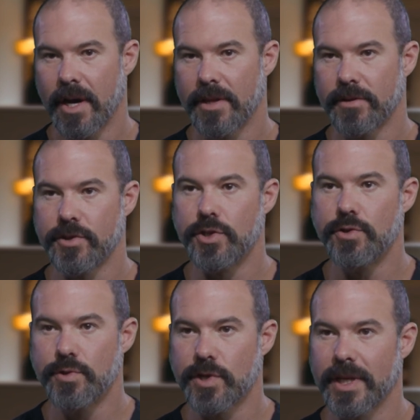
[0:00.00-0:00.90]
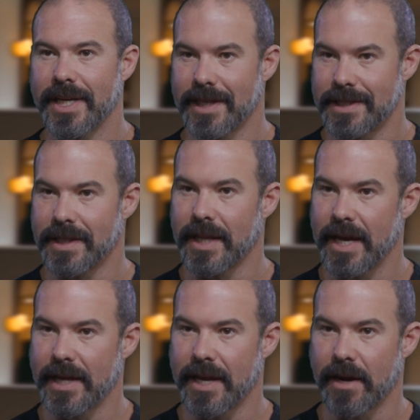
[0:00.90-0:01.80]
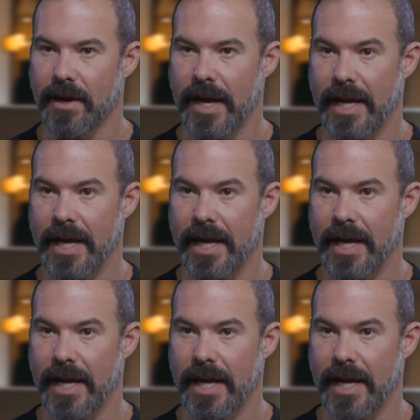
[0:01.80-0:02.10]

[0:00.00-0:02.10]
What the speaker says: There's usually a delay there.